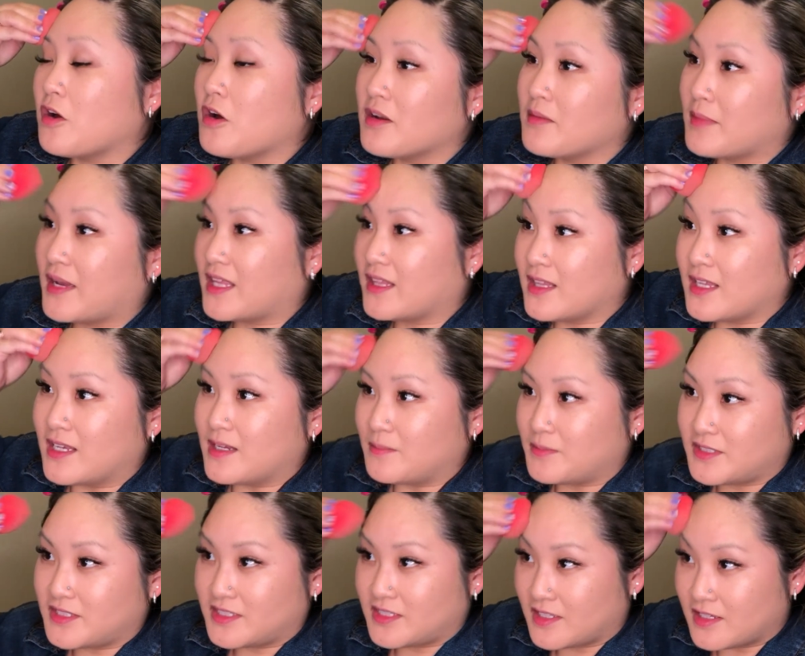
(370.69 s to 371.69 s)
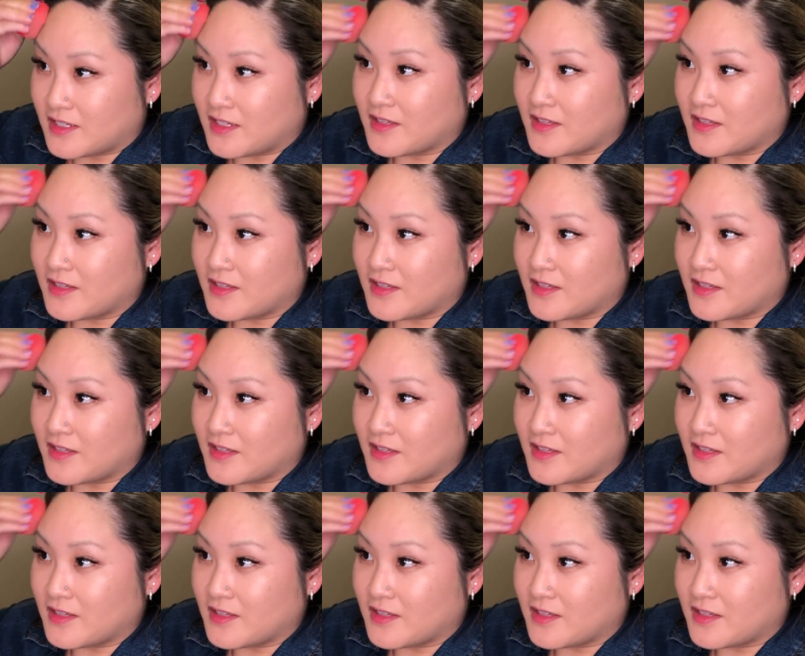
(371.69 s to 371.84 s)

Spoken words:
on my lips.